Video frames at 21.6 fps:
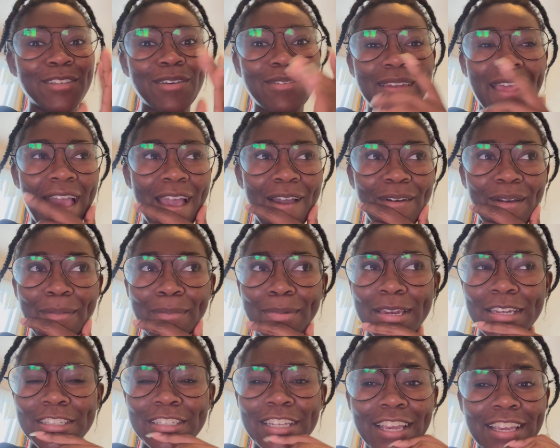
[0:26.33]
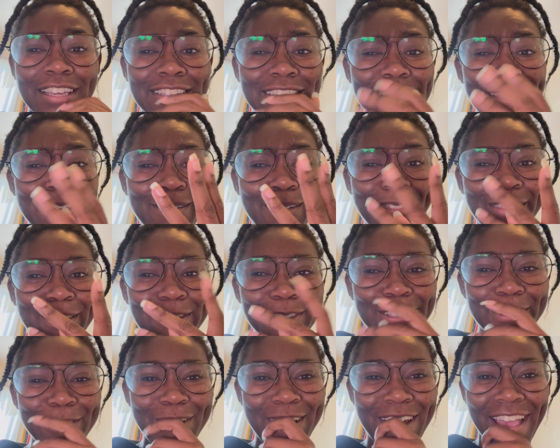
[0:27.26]
now I'm going to check and see what those
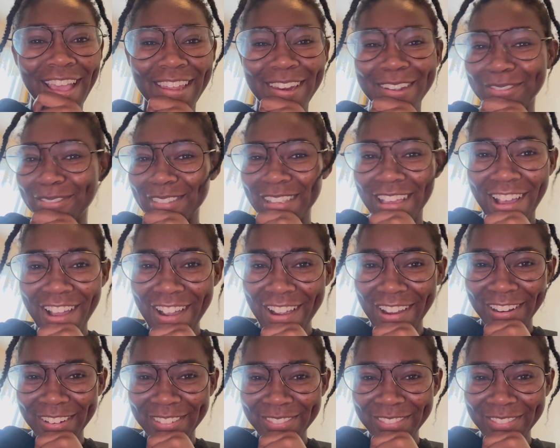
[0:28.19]
3 items are.